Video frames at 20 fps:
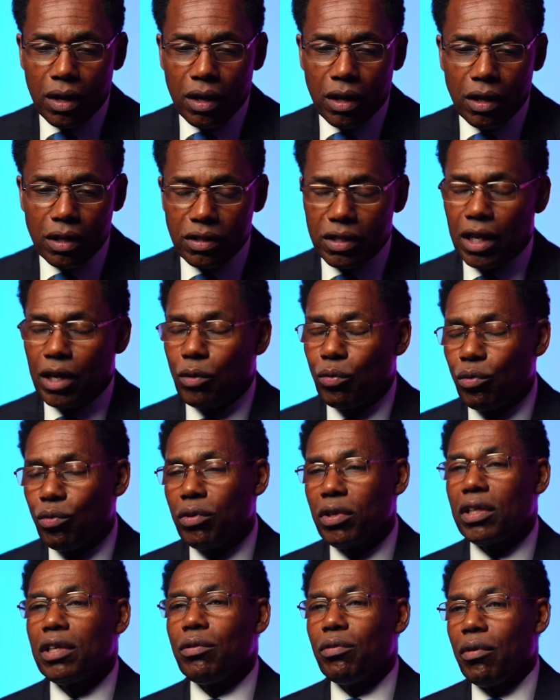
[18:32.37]
is that it
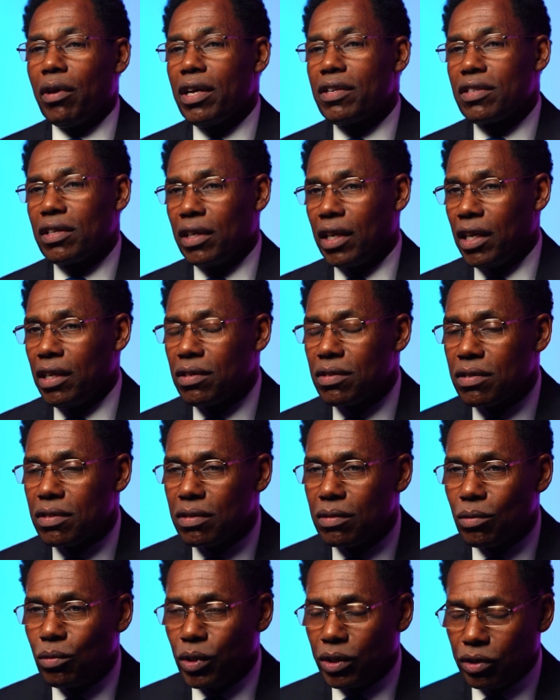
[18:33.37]
really resonates
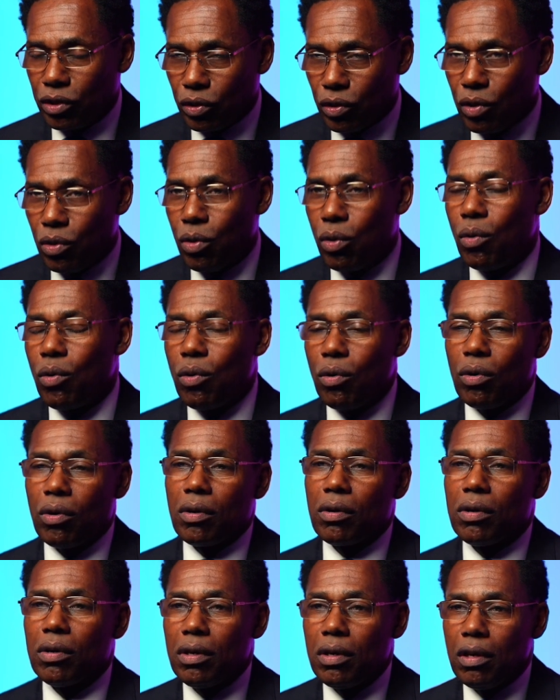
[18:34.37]
with the core
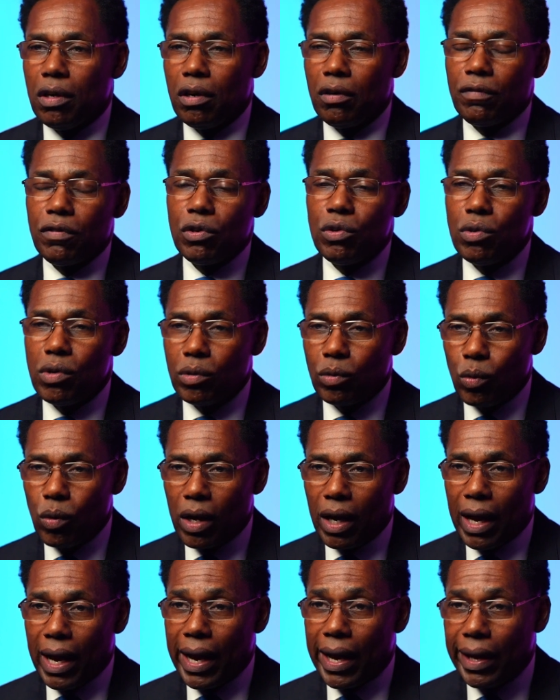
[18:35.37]
of who and what
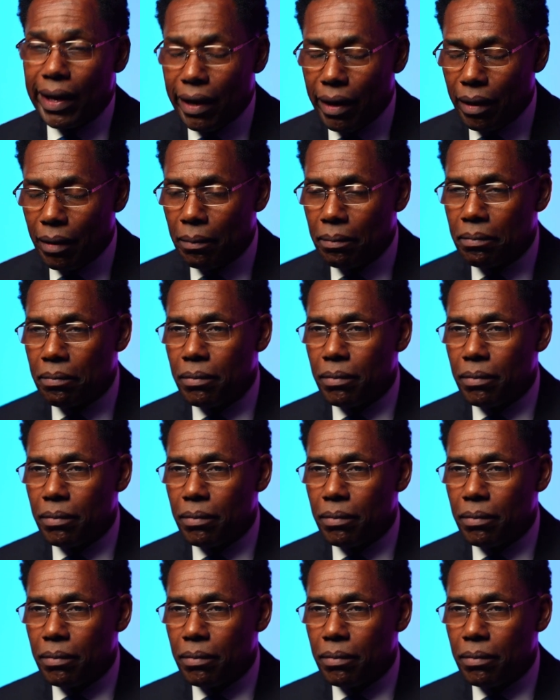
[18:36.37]
I am,